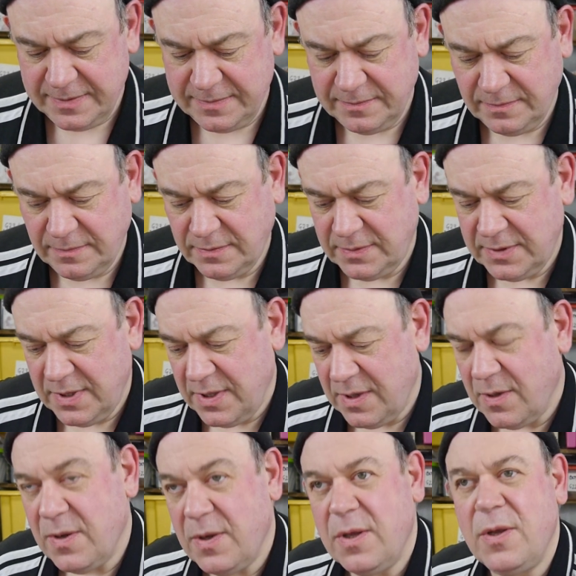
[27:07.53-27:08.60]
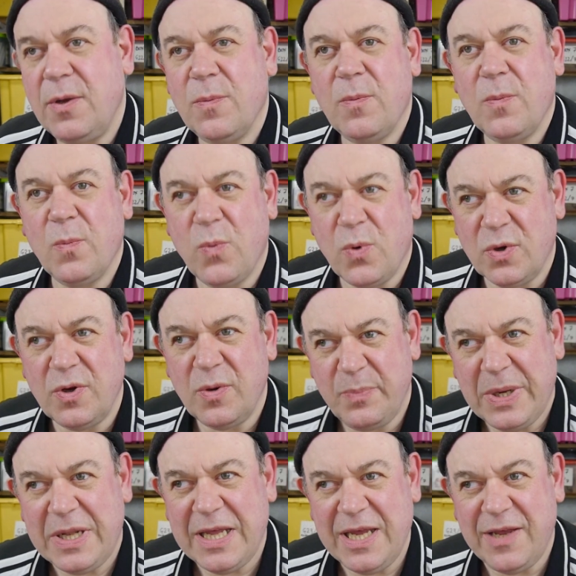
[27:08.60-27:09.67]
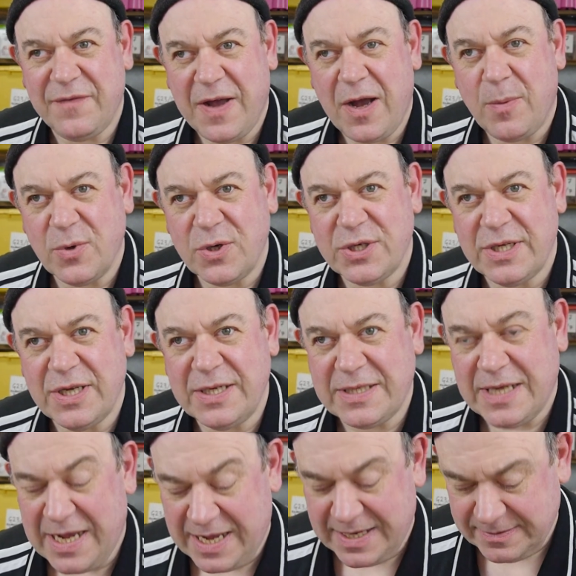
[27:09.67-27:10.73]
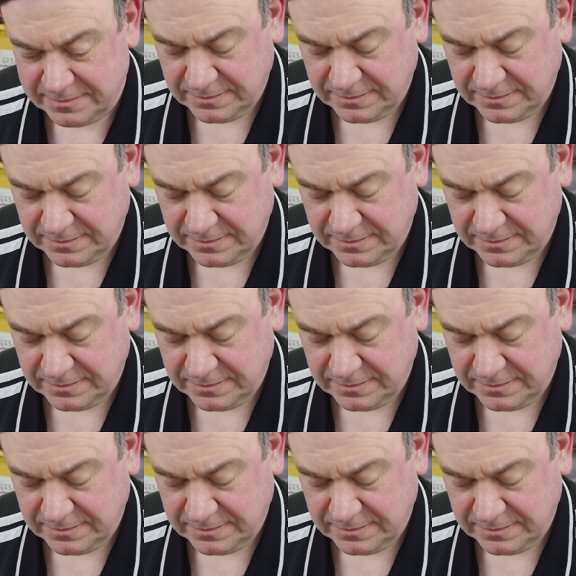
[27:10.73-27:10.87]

You wouldn't believe how much these are